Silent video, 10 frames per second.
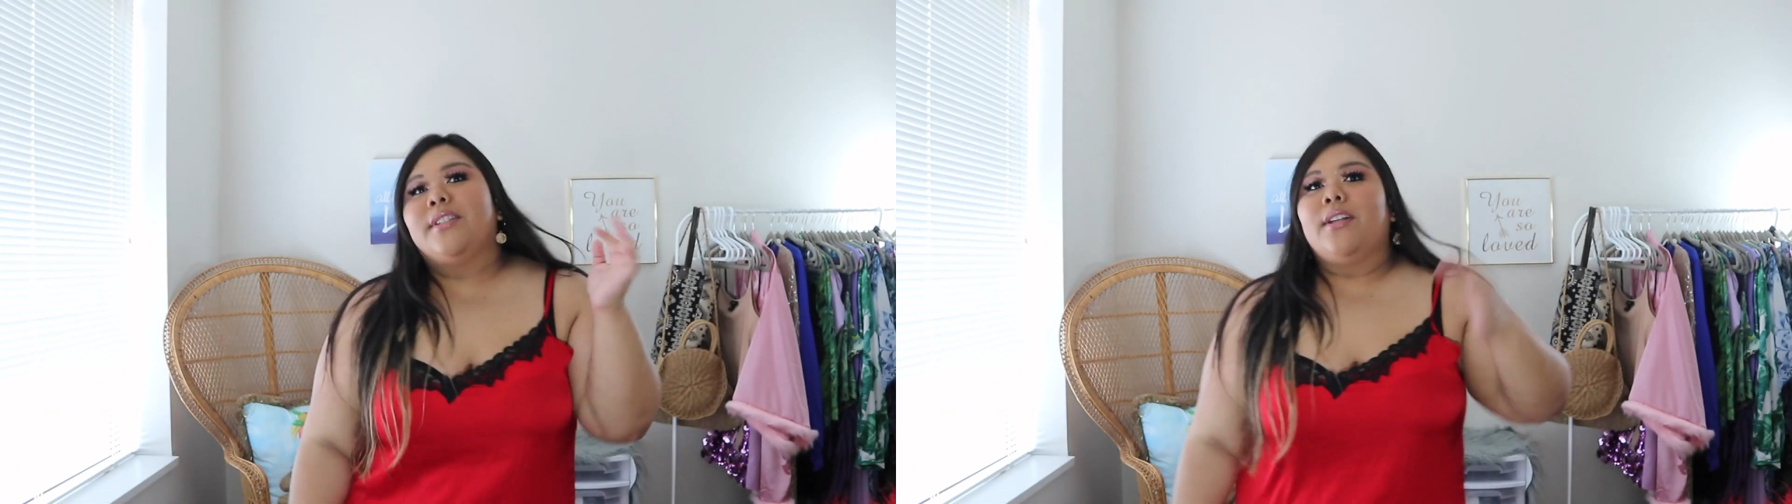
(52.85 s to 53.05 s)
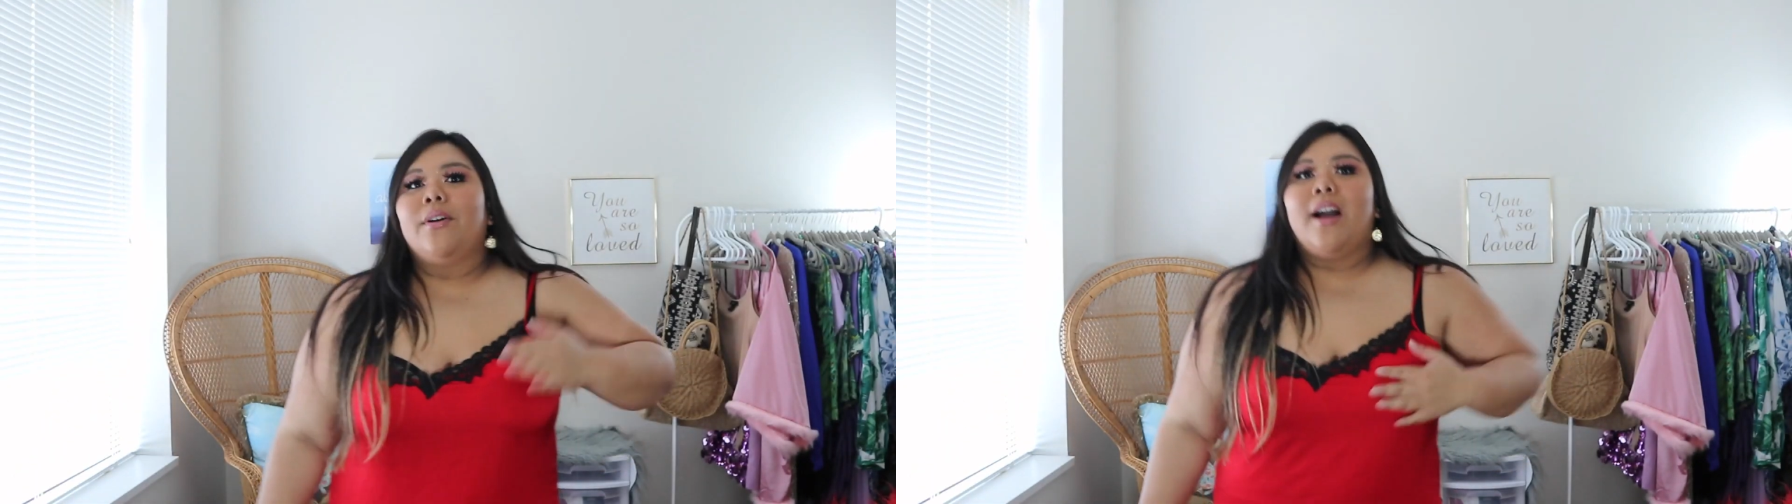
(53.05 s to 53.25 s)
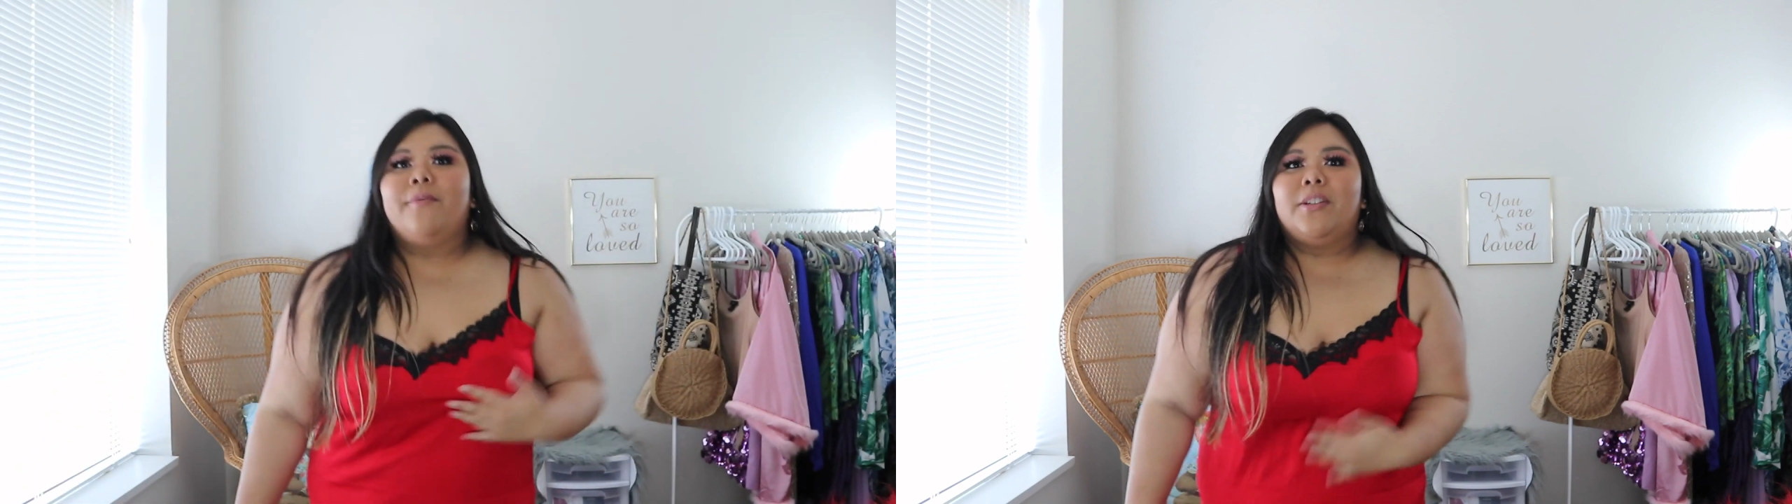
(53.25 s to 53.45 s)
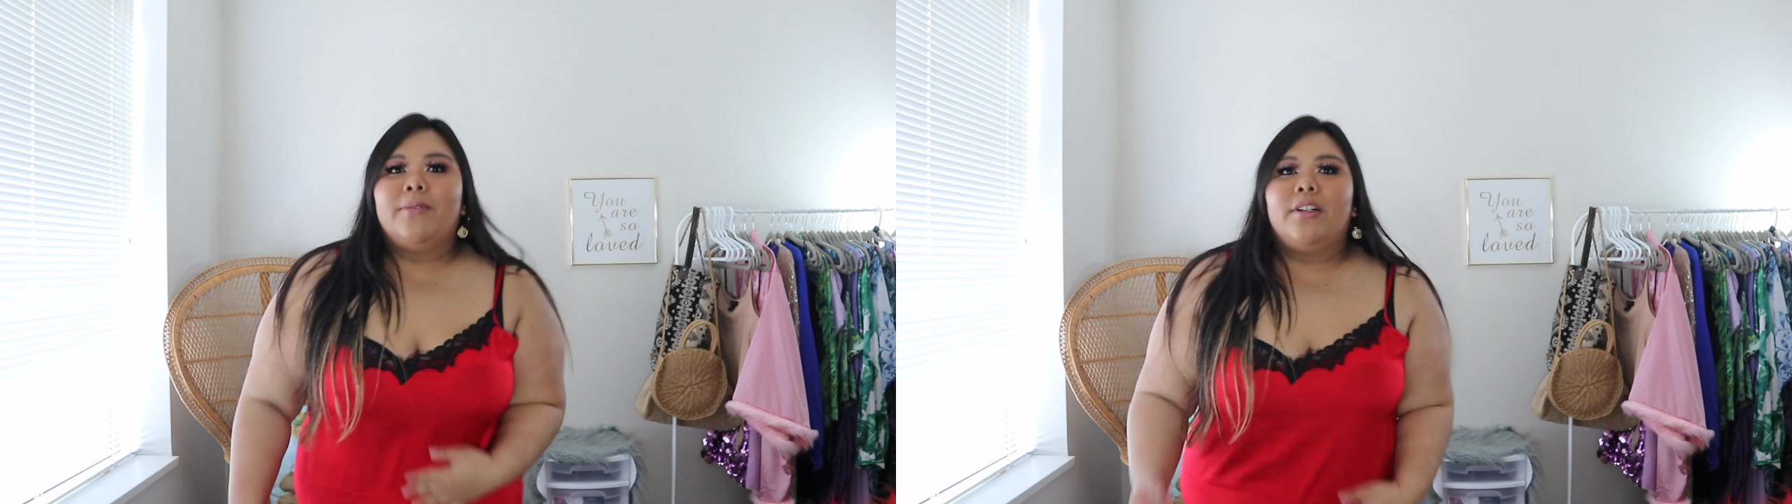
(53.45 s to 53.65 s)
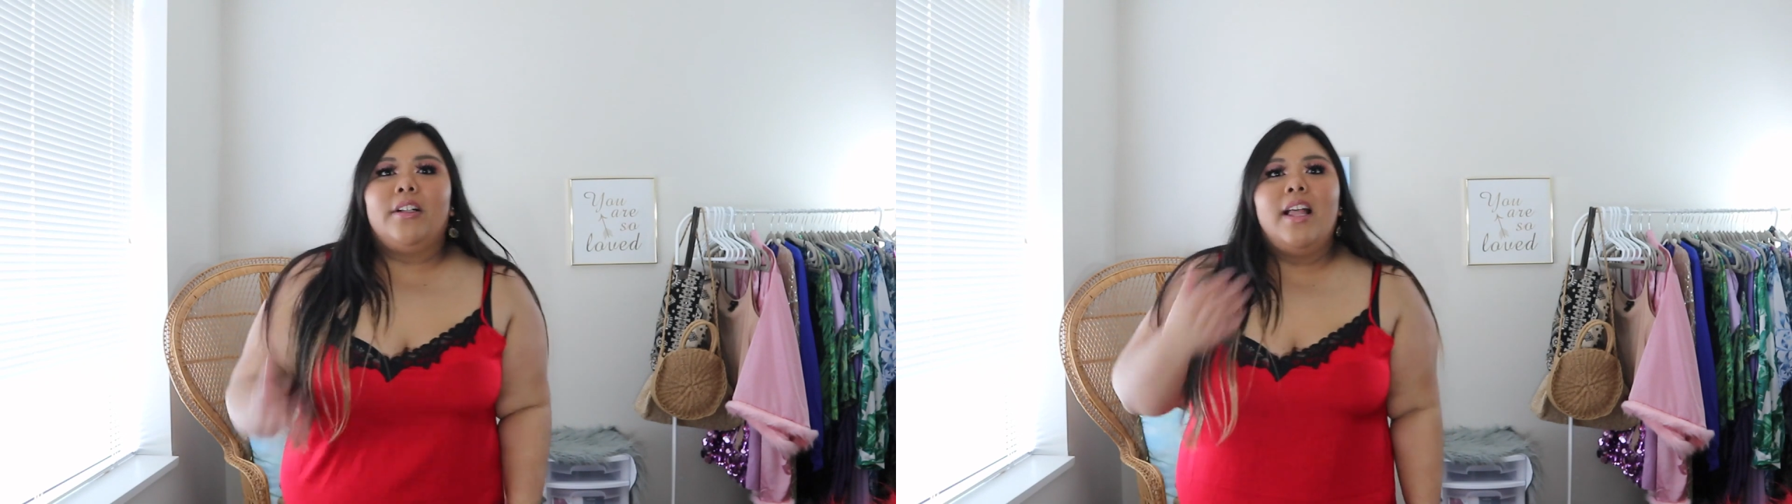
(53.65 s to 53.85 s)
so
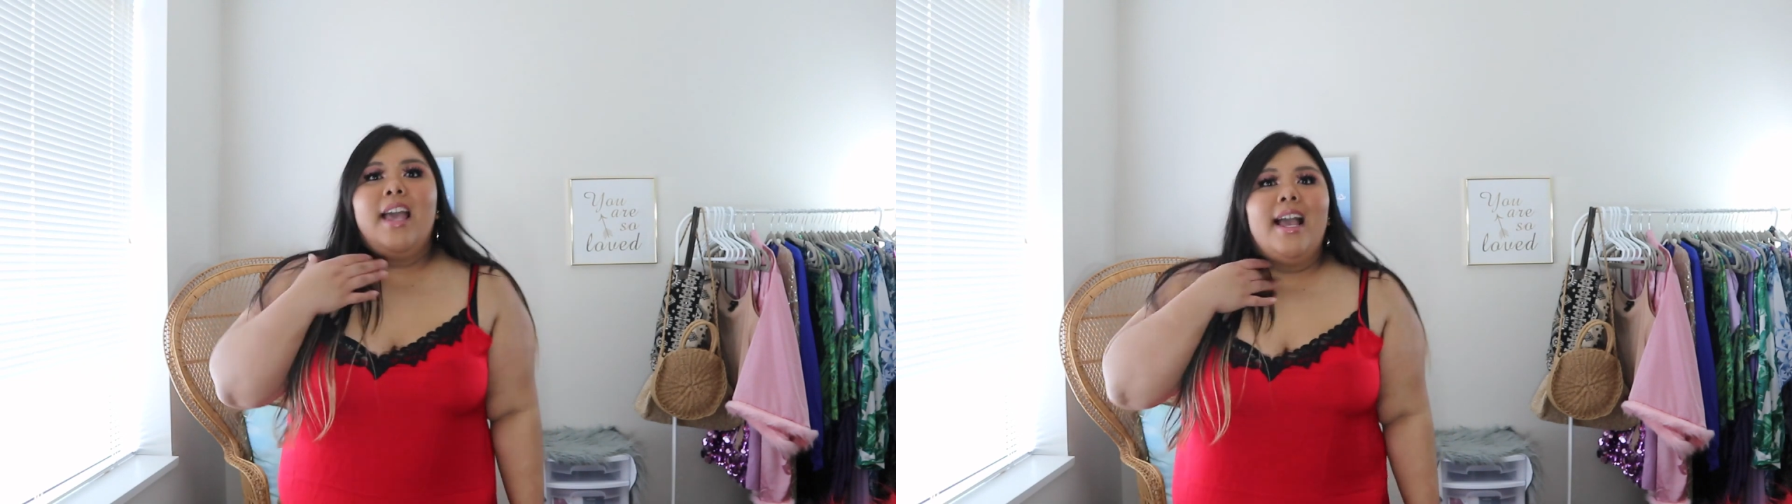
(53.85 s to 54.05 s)
comfortable,